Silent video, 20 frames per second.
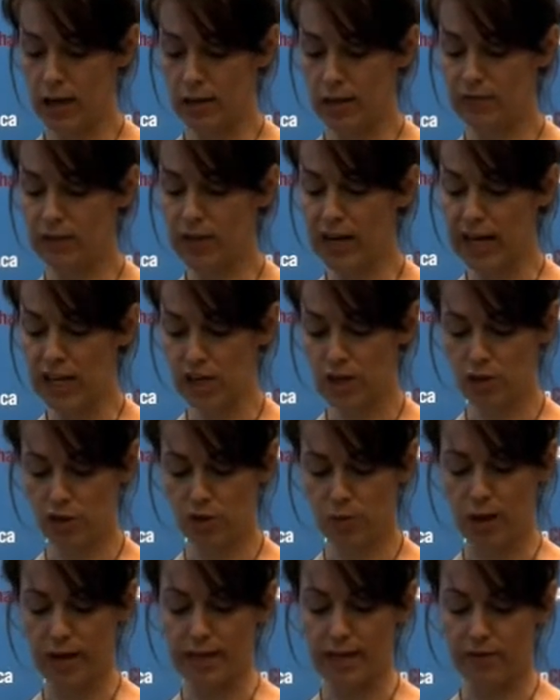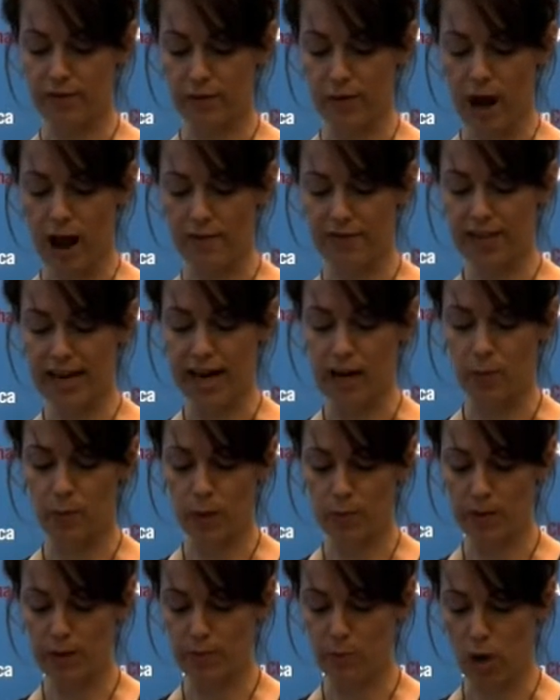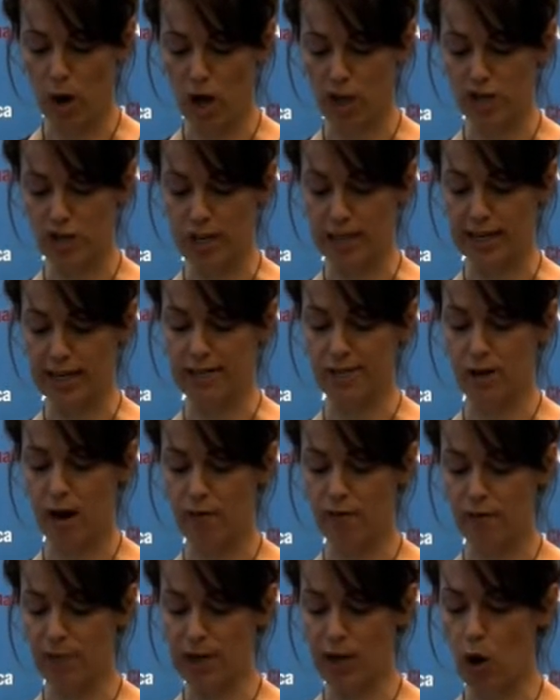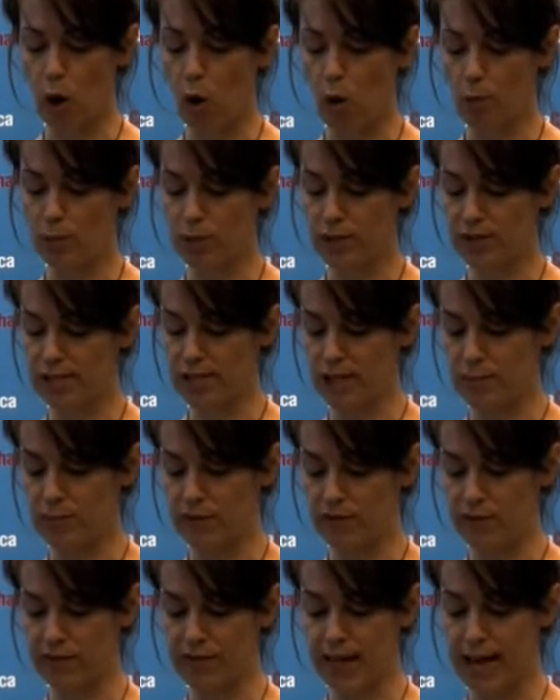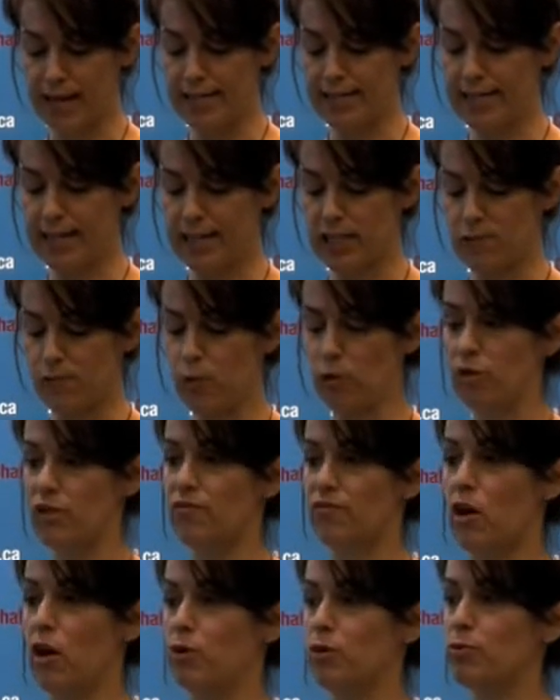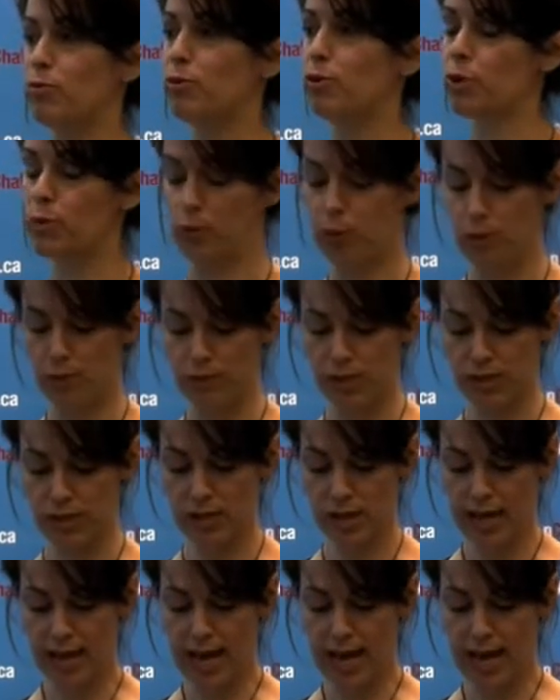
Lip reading: the Vocational Training for Afghan Women project is offering hope to some of Afghanistan's most vulnerable groups,